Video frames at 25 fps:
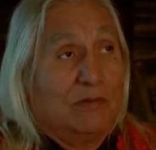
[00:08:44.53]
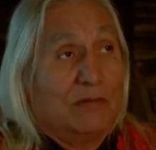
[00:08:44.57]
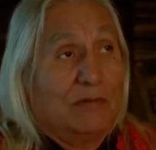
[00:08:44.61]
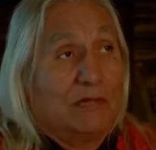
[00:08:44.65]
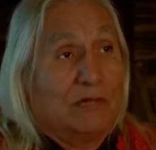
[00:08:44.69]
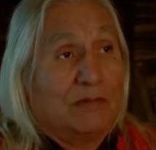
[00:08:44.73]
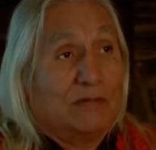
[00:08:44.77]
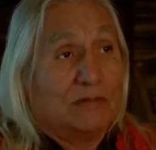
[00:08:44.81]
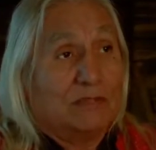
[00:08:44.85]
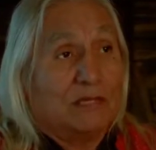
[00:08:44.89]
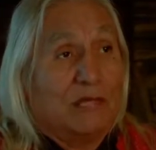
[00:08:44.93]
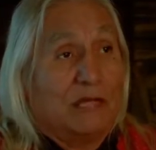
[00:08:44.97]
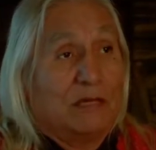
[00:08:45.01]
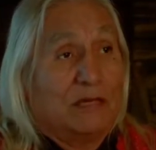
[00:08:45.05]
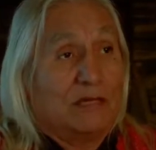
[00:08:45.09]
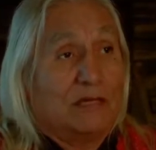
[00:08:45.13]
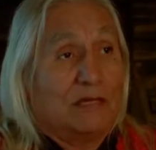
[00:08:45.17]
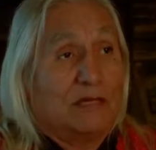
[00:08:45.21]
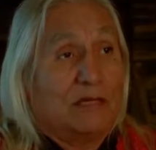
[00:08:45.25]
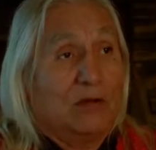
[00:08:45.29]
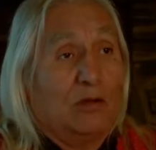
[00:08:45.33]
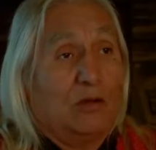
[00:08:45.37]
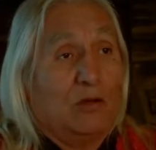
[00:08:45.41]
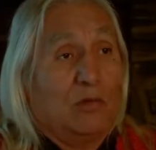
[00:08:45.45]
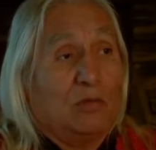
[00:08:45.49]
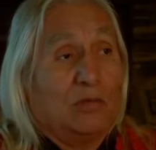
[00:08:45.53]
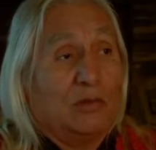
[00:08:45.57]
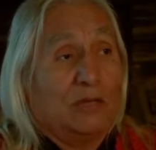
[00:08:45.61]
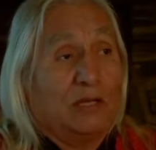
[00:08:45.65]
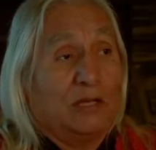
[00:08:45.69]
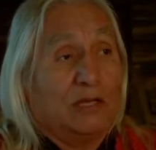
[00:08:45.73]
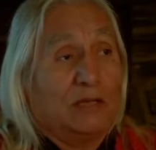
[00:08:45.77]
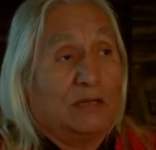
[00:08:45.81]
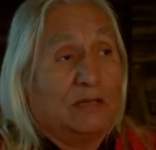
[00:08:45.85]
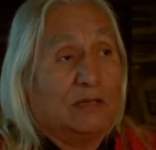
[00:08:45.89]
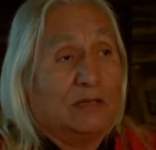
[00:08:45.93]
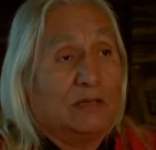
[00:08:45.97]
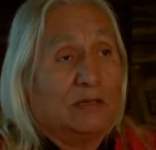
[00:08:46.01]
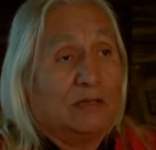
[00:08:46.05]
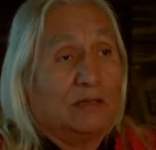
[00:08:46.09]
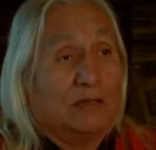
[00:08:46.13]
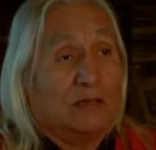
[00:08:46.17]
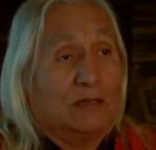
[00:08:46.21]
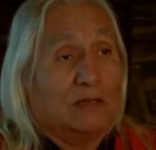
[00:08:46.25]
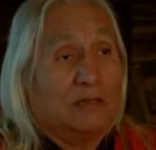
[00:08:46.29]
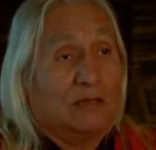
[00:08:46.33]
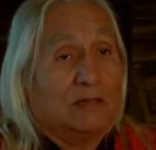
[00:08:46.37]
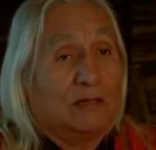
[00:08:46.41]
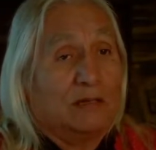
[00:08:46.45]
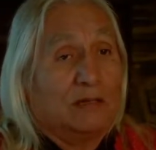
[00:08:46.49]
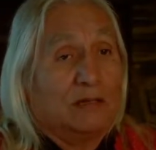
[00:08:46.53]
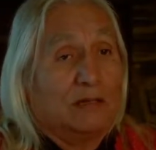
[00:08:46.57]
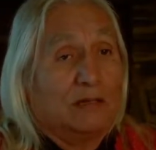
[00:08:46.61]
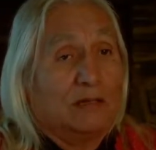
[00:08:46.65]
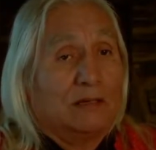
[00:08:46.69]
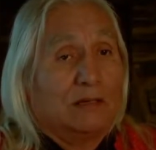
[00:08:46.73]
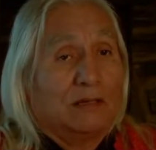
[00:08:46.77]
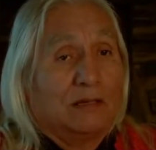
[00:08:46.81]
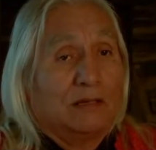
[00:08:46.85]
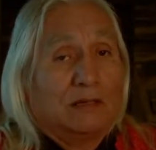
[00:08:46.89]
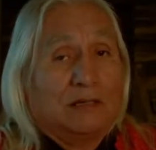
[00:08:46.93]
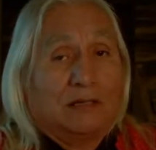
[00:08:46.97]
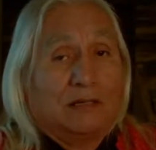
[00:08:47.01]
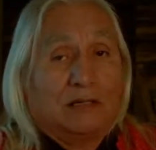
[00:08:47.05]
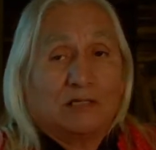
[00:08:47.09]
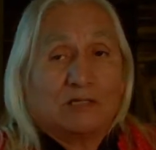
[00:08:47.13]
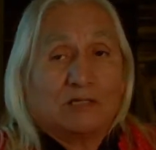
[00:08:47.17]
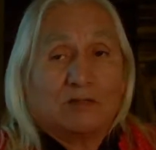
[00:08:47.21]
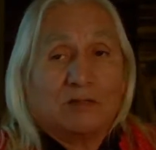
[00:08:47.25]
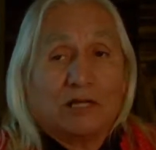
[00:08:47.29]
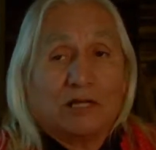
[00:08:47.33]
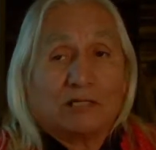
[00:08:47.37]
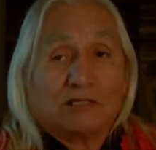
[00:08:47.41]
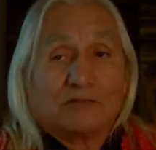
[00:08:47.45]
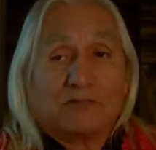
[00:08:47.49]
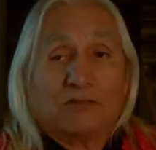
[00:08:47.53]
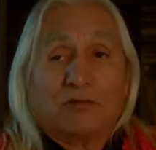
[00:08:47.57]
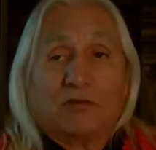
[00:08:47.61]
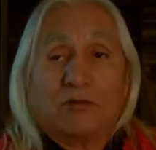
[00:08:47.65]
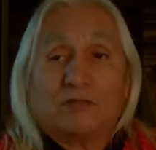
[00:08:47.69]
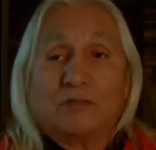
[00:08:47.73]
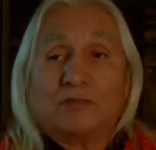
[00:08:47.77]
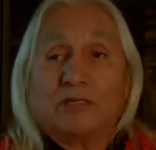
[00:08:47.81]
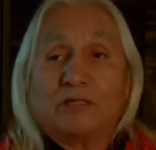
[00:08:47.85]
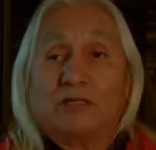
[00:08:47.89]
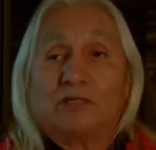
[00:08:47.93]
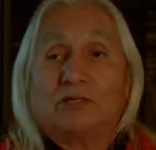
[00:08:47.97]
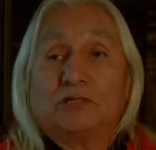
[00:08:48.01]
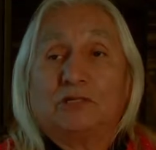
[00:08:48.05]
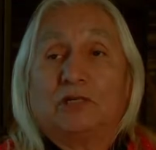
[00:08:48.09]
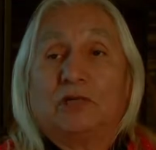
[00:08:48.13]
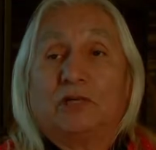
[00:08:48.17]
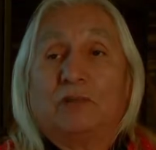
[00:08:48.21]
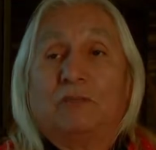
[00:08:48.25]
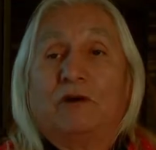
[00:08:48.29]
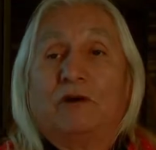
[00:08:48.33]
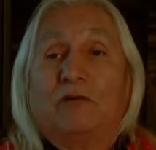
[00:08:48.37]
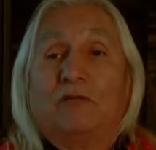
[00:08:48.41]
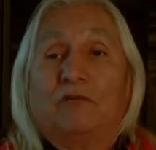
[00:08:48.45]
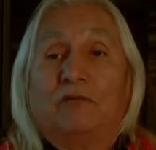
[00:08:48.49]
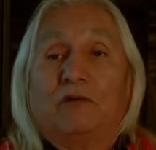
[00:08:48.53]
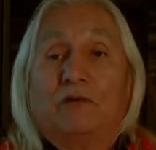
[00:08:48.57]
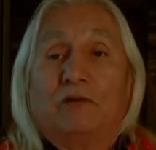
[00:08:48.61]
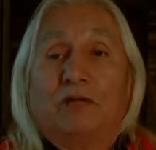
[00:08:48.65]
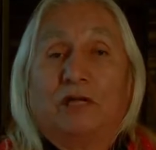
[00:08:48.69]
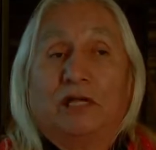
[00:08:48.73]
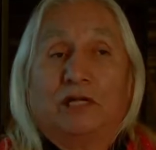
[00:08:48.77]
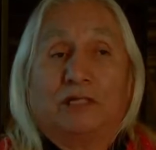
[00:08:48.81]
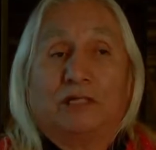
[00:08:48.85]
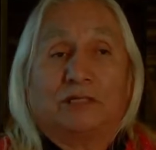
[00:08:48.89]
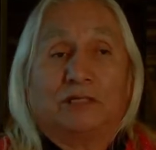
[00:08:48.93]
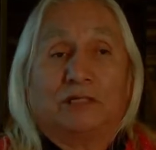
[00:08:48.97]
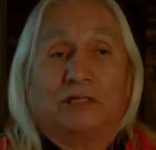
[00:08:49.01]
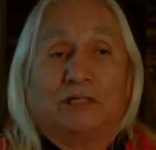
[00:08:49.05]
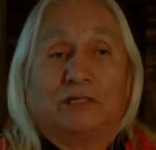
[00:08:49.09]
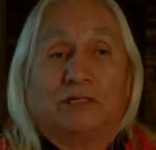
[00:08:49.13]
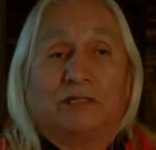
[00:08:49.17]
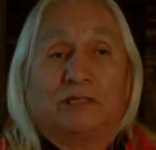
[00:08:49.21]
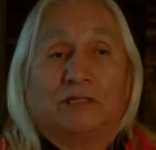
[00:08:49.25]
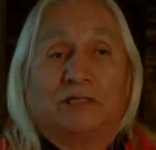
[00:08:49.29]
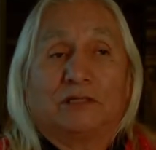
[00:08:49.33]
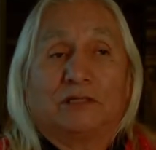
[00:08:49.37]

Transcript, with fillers: comes out of the opening, and transforms into the Buffalo Nation.